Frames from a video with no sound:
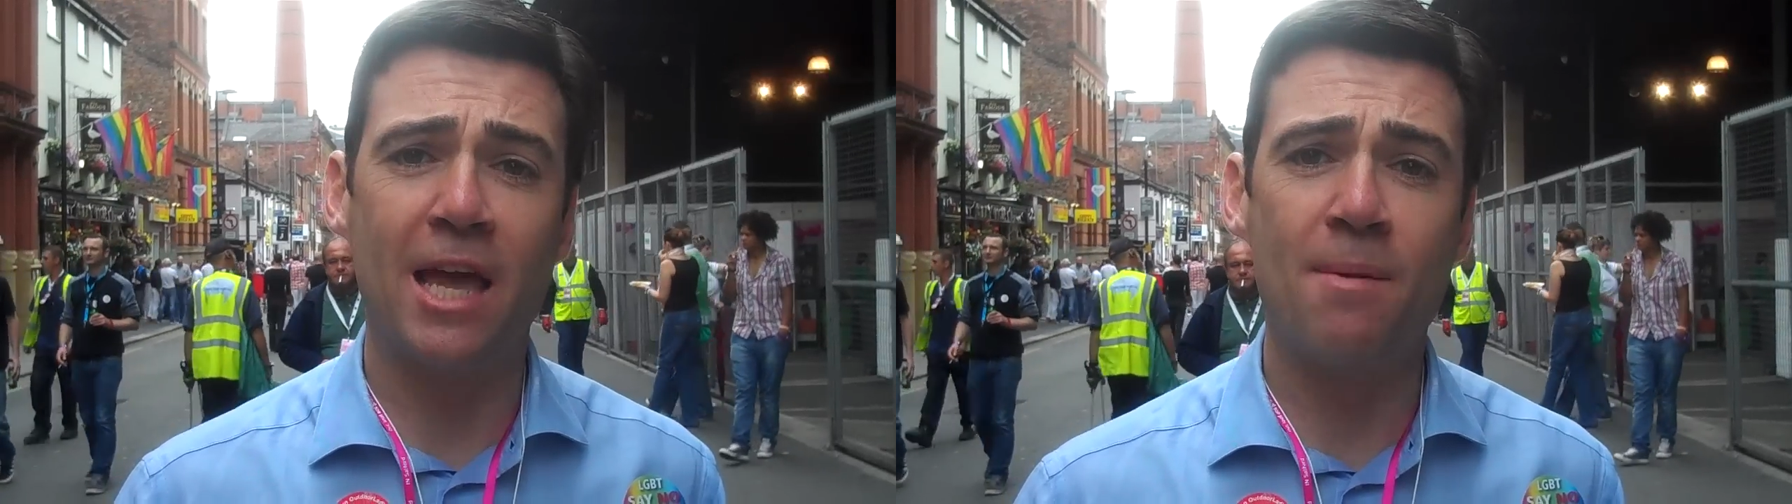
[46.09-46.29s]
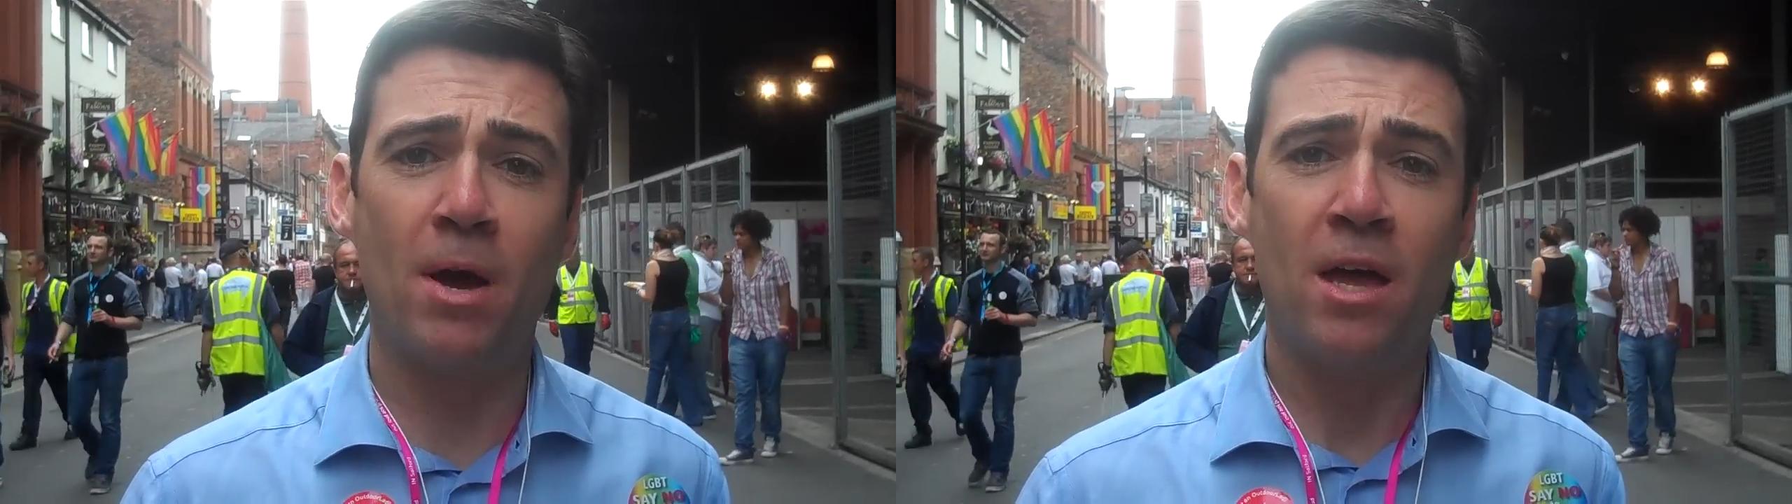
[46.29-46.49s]

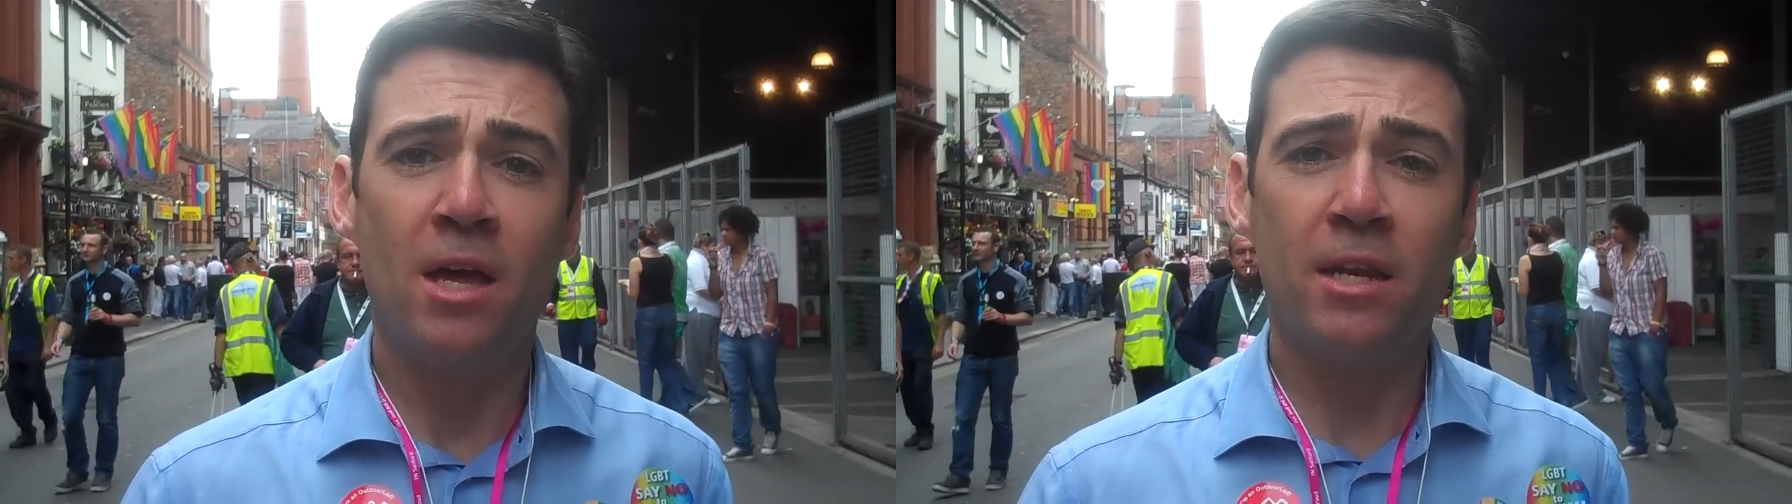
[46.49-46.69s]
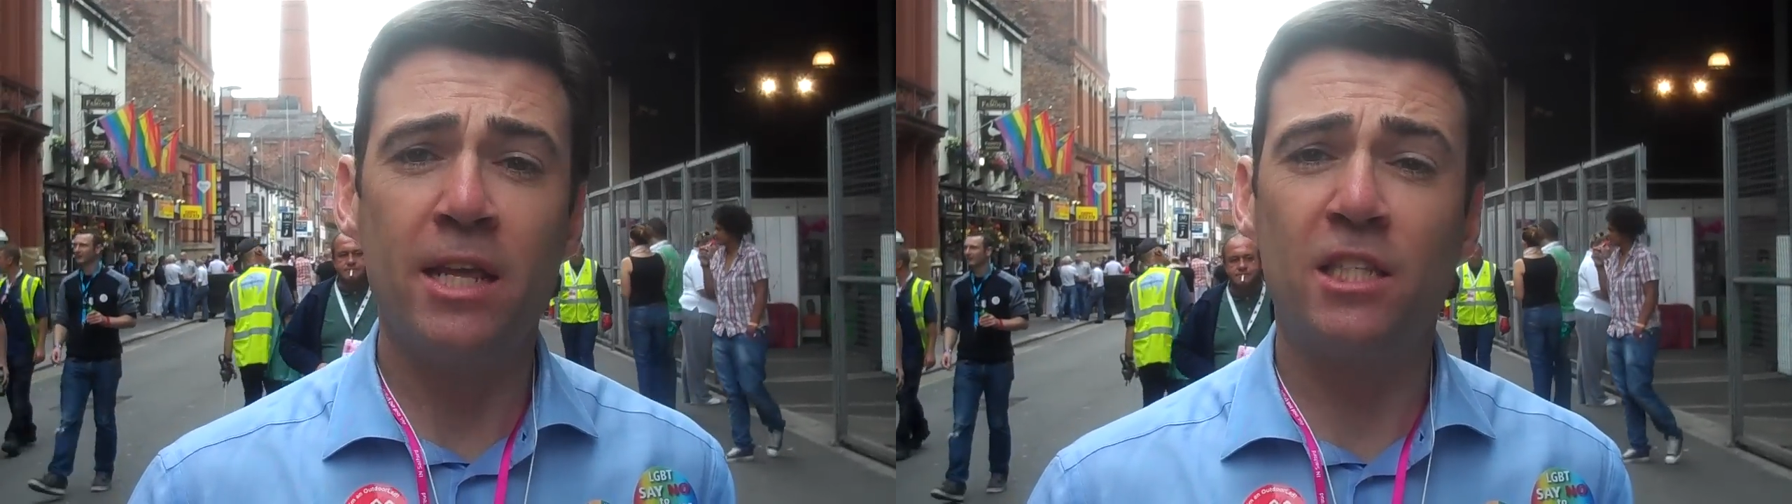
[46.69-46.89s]
Labour
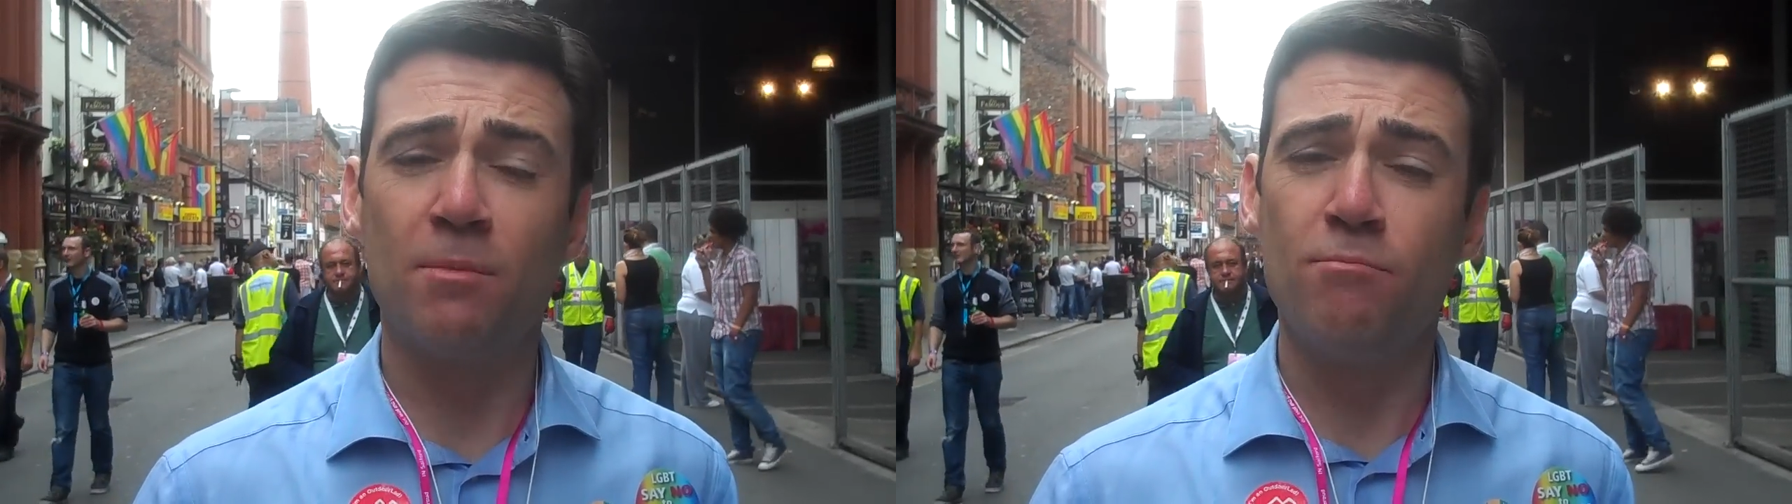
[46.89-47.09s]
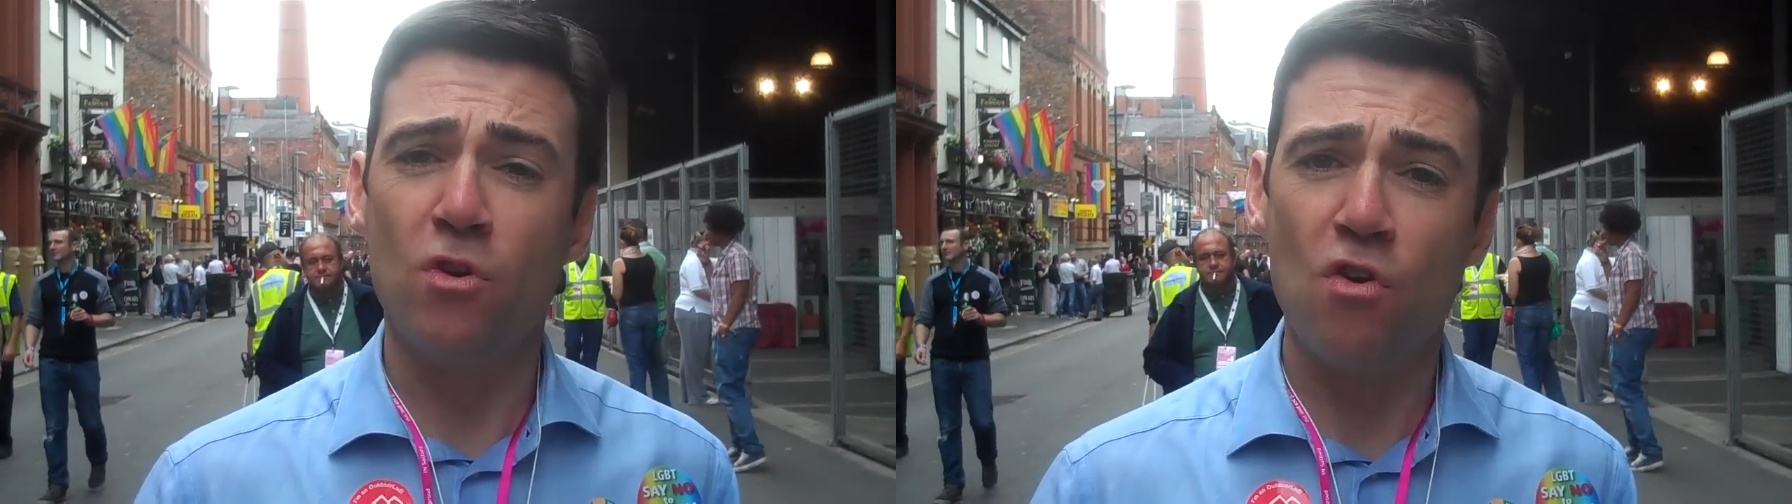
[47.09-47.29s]
needs
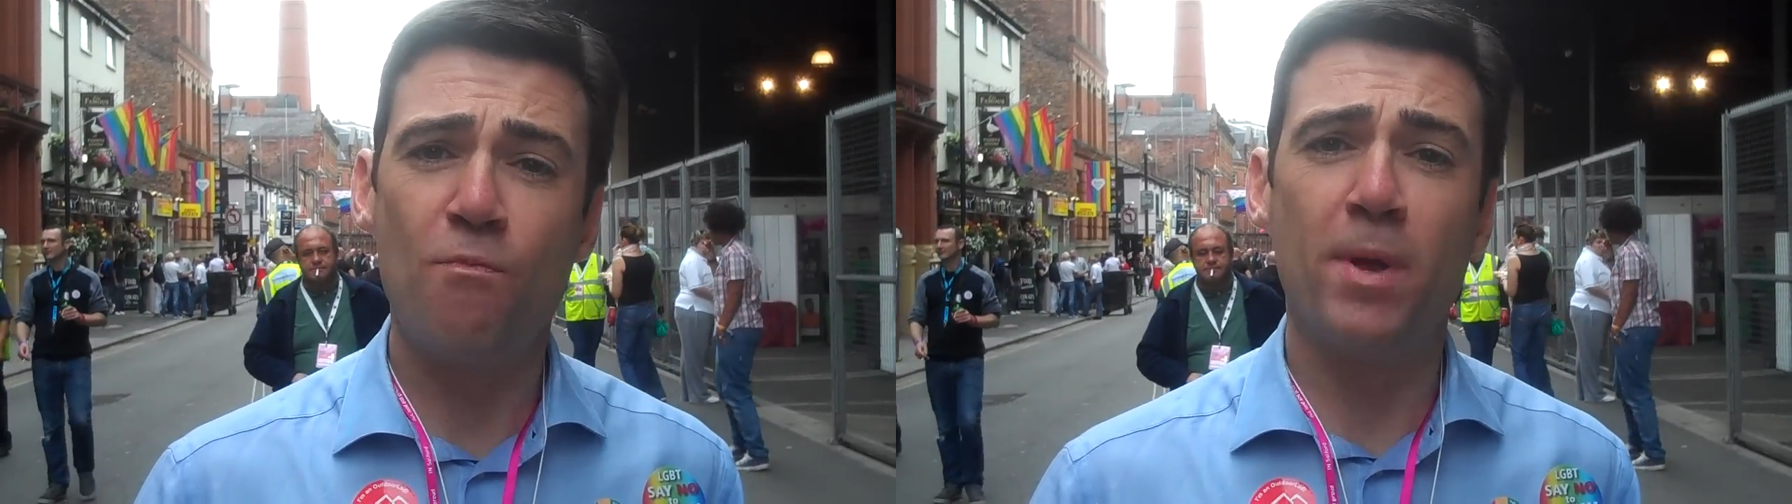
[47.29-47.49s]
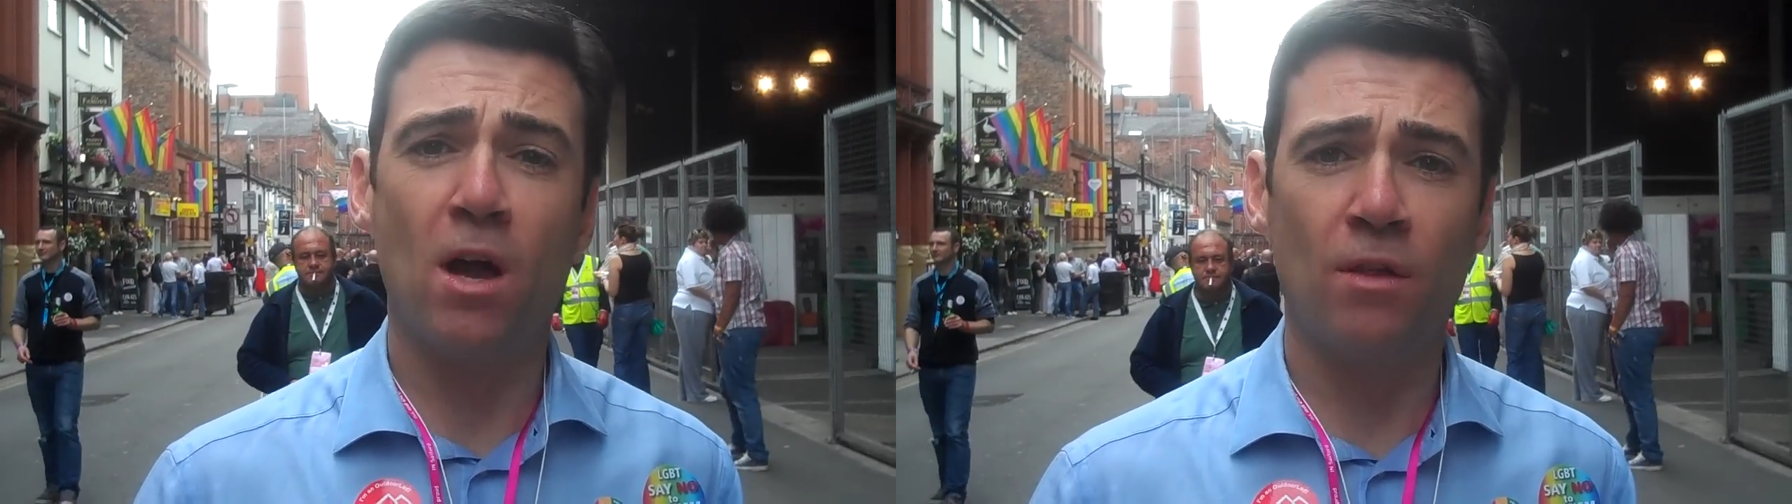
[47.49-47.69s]
to
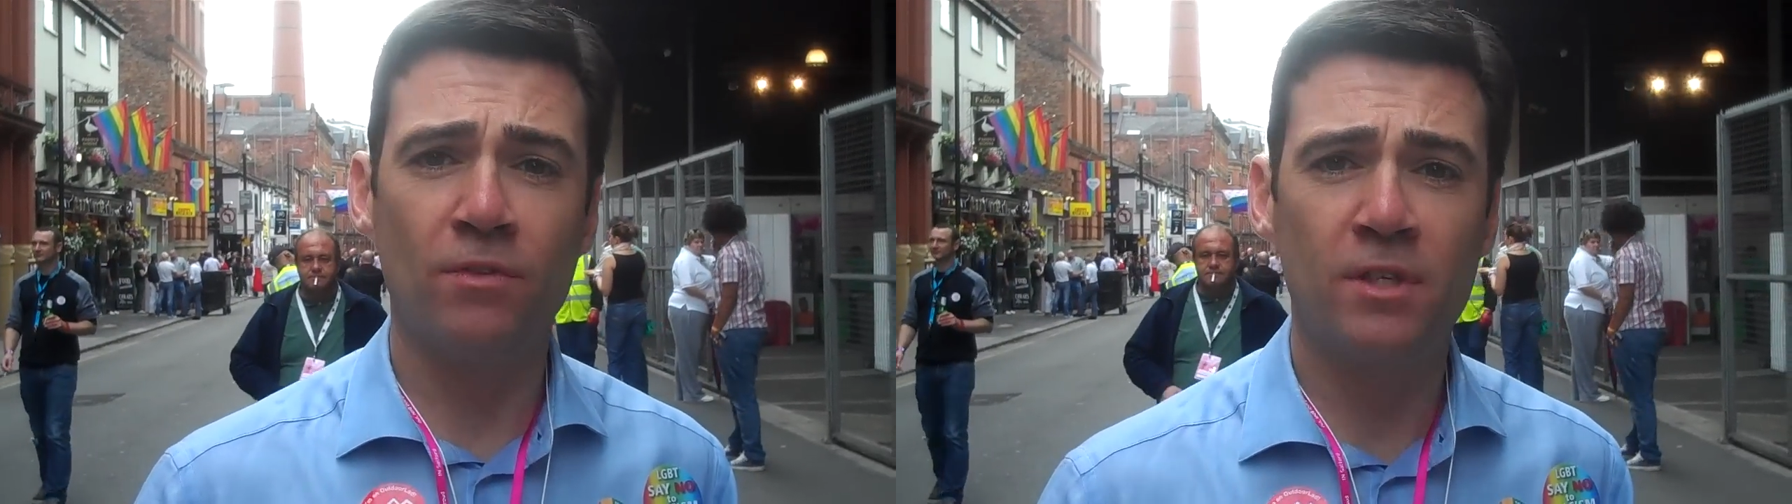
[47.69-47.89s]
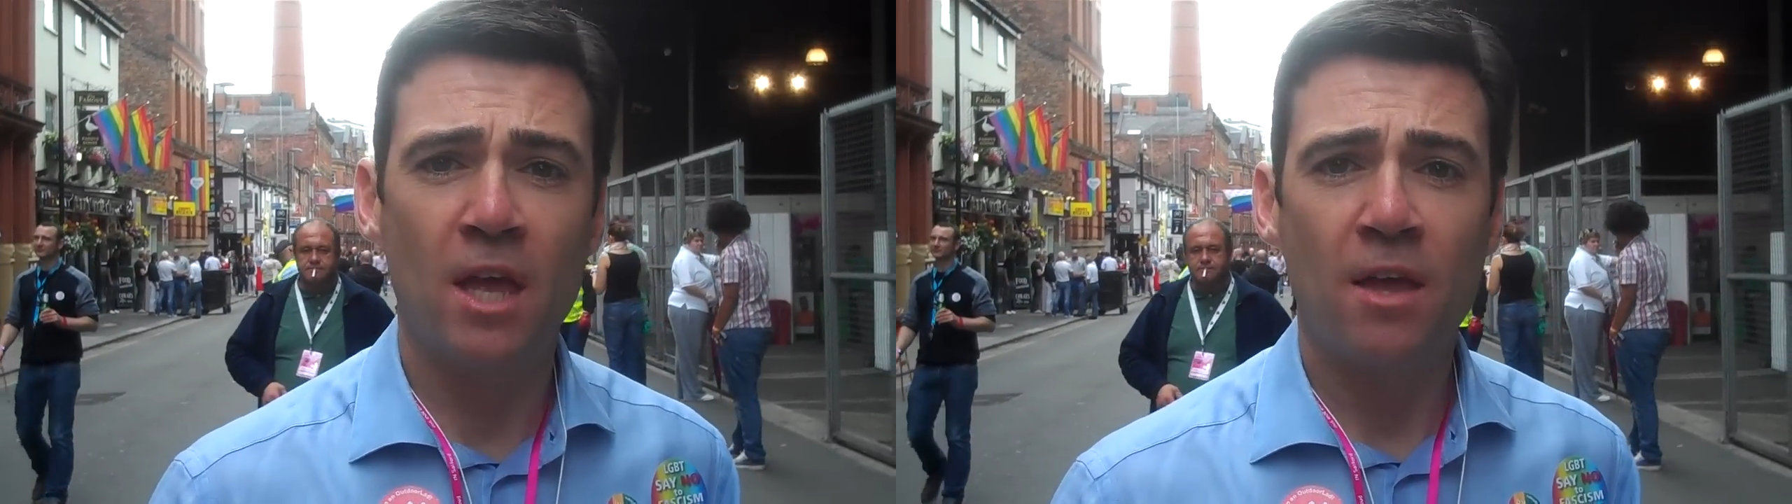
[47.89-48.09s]
move beyond